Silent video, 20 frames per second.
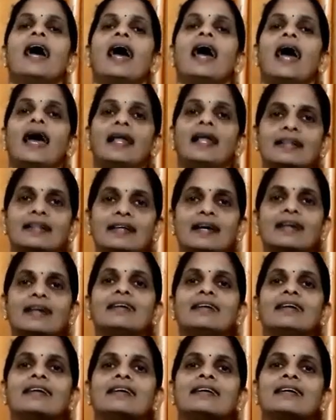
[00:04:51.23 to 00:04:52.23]
And
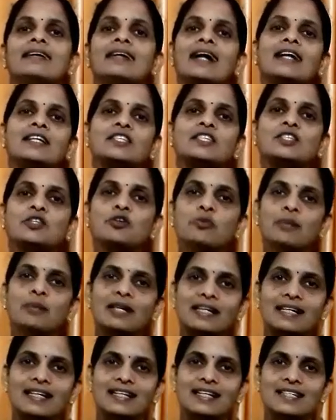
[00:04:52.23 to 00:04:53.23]
then consumer
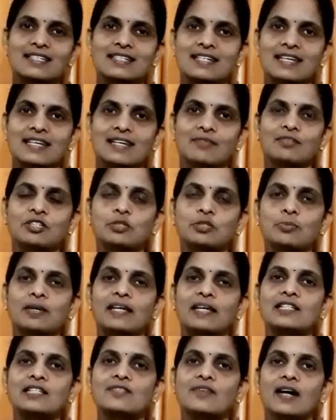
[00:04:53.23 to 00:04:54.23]
industry, which
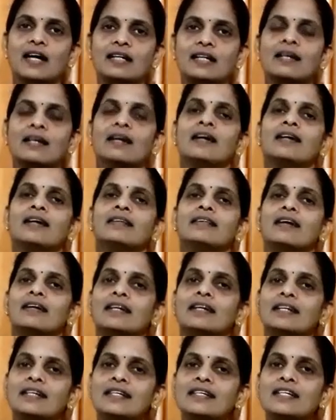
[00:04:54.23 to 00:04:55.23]
means what?
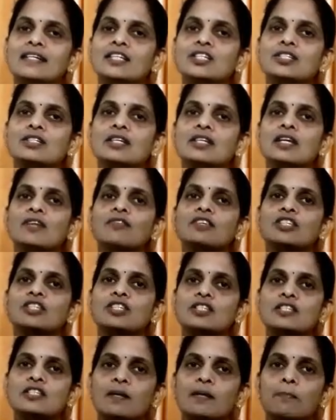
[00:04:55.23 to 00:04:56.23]
The industry which
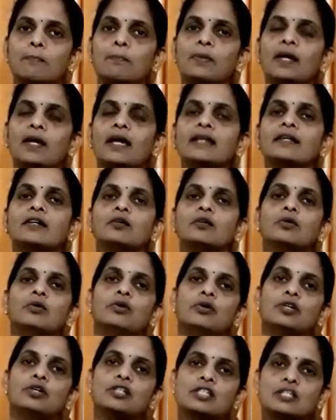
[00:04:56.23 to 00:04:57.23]
supply the
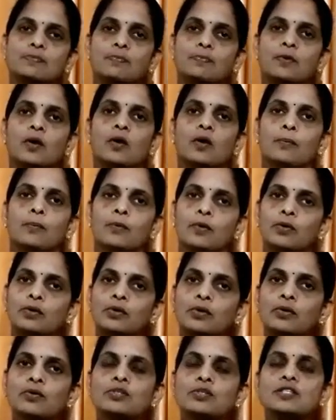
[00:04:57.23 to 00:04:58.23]
goods,
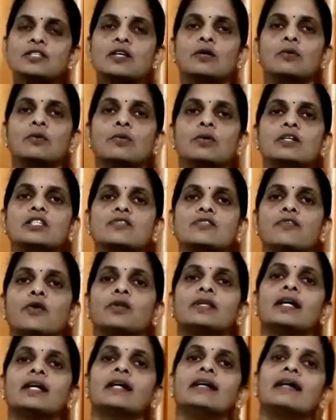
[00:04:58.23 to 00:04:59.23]
produce the goods for
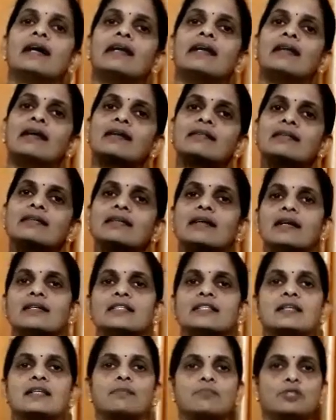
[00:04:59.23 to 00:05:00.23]
the direct
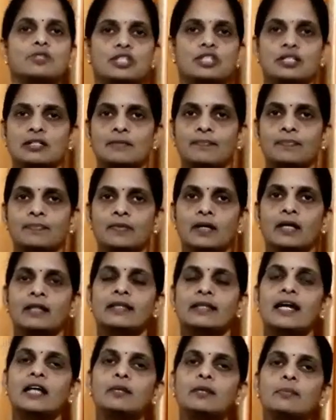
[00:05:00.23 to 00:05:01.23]
consumption.
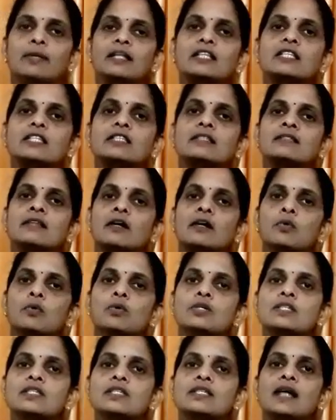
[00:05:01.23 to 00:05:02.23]
That means the
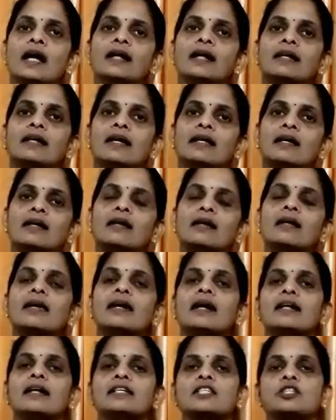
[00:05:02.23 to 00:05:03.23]
goods are directly
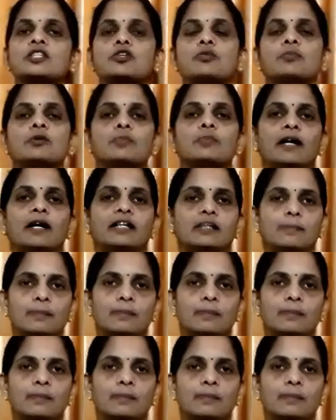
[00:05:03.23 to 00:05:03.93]
consumed by the